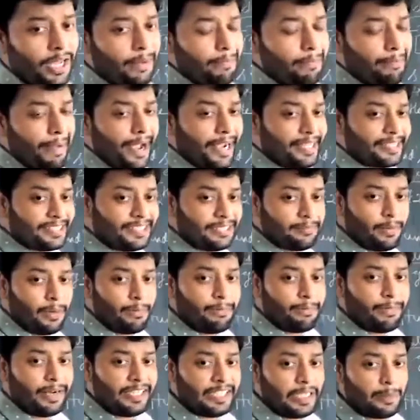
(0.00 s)
of
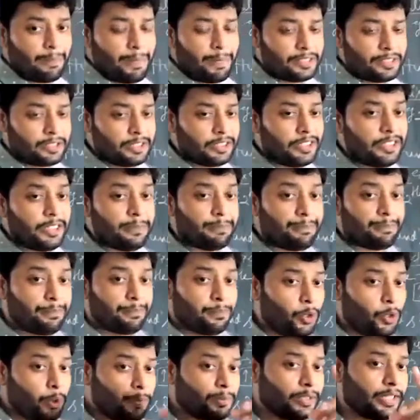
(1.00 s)
maximum multiplicity
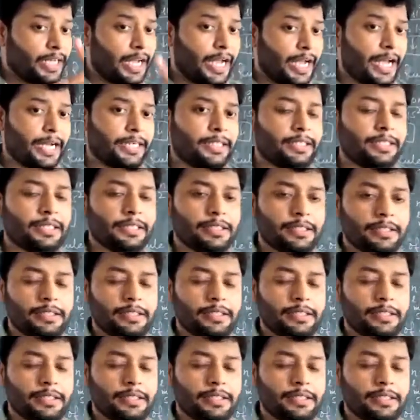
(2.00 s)
proved that